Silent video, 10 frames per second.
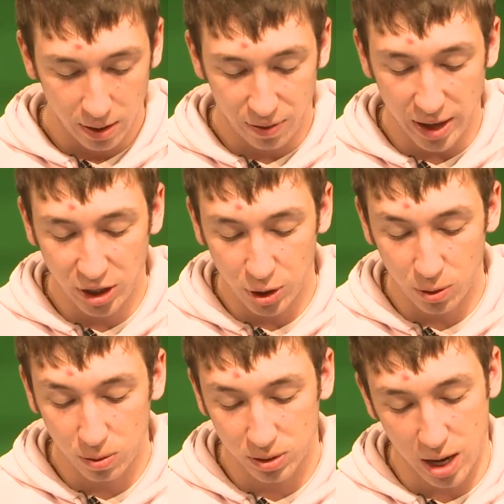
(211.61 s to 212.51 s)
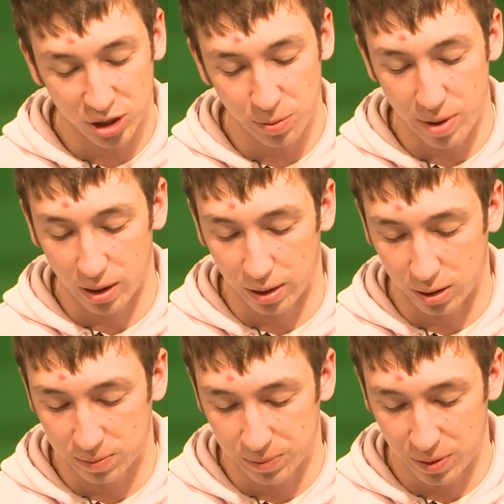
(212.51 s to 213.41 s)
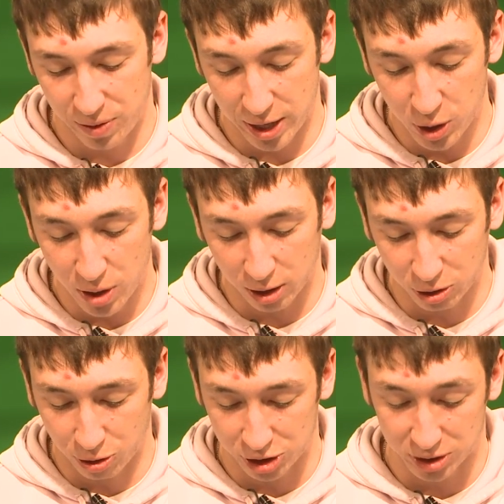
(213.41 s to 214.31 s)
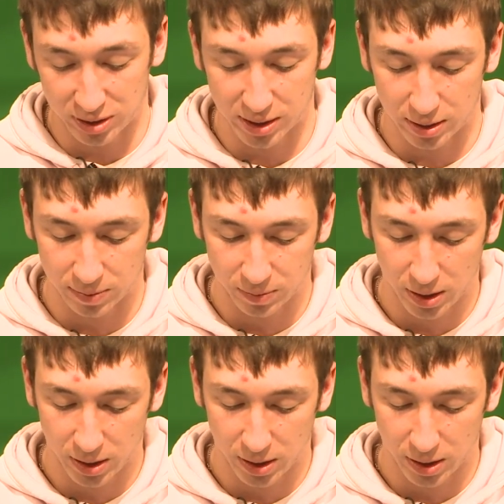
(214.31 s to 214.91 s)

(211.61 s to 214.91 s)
Thank you, Dr. Miller. Thank you, Dr. Christensen.